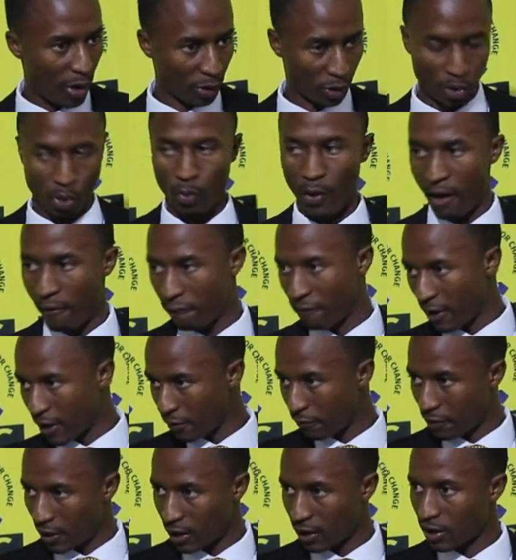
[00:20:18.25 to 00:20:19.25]
So we are very,
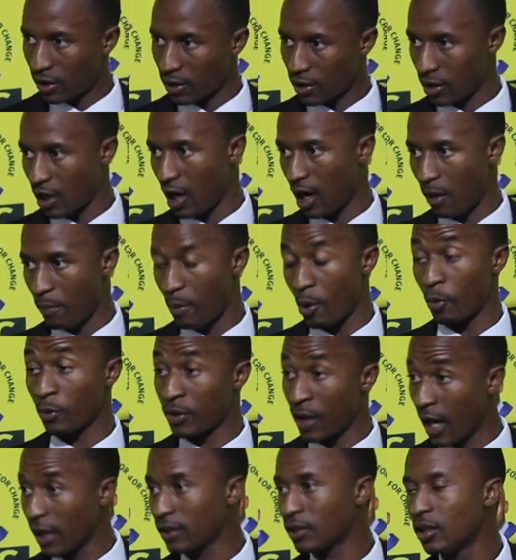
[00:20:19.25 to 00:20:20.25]
very critical about
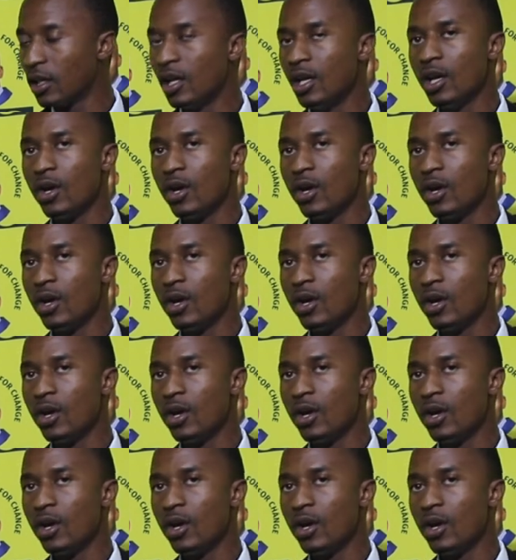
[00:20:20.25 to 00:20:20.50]
that.